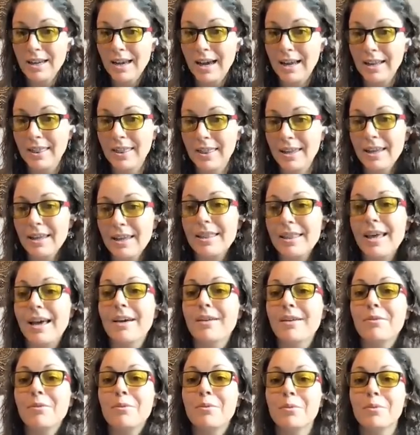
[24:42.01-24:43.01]
I think
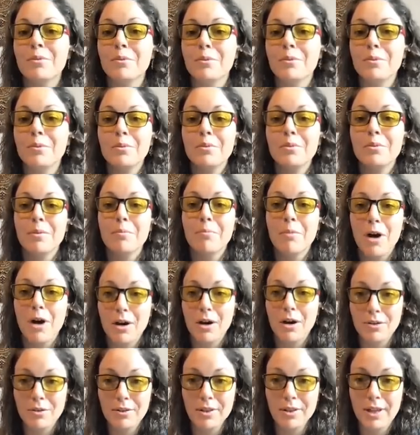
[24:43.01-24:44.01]
that the
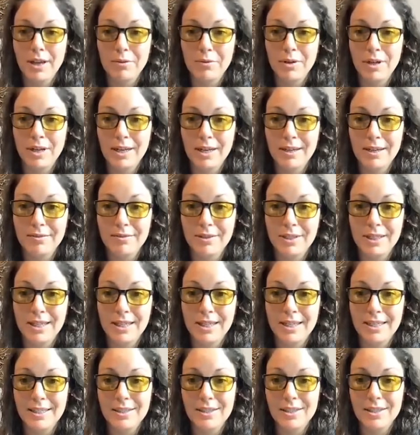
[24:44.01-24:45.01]
model that we live in
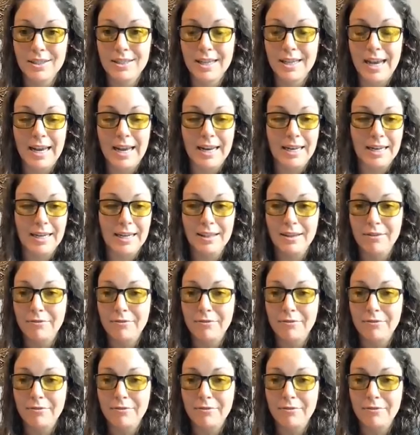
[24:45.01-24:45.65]
in society,